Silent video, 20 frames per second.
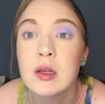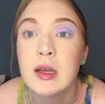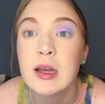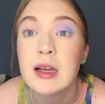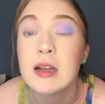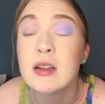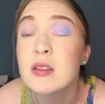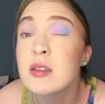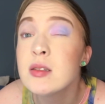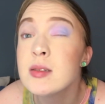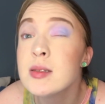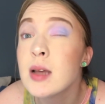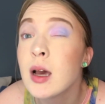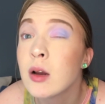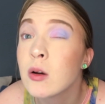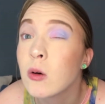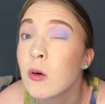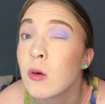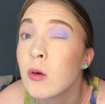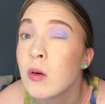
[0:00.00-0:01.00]
It's
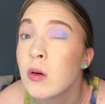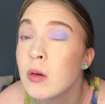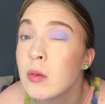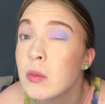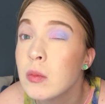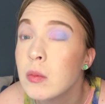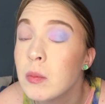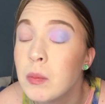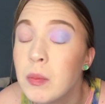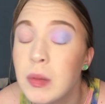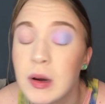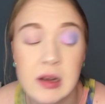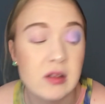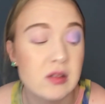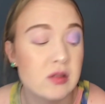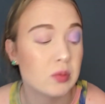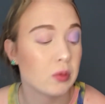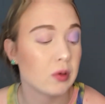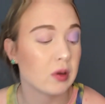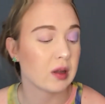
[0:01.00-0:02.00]
subtle, but
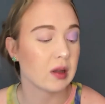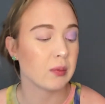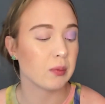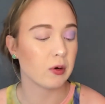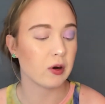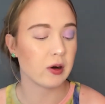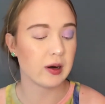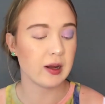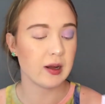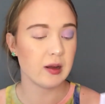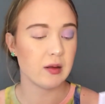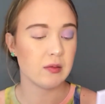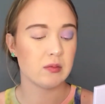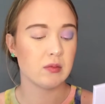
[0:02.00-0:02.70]
it's really pretty.